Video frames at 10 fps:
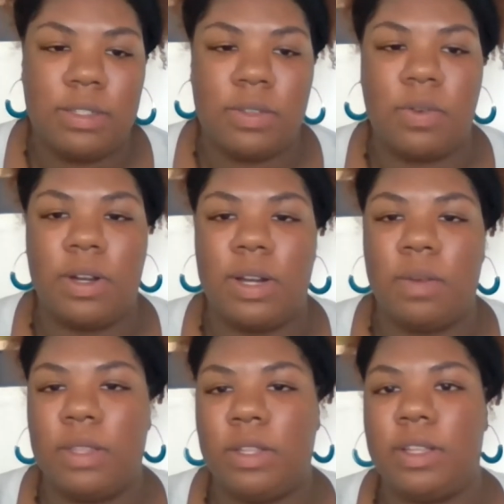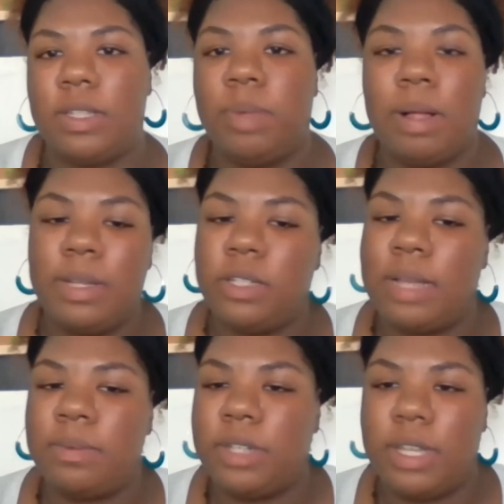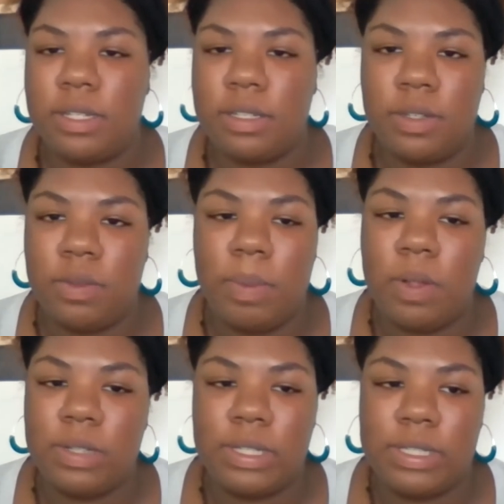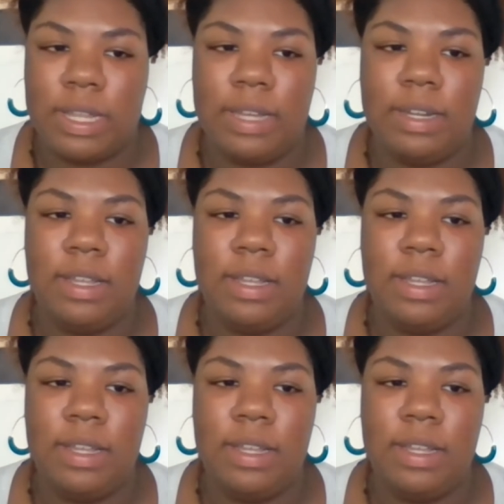or whether there's public transportation to a polling site,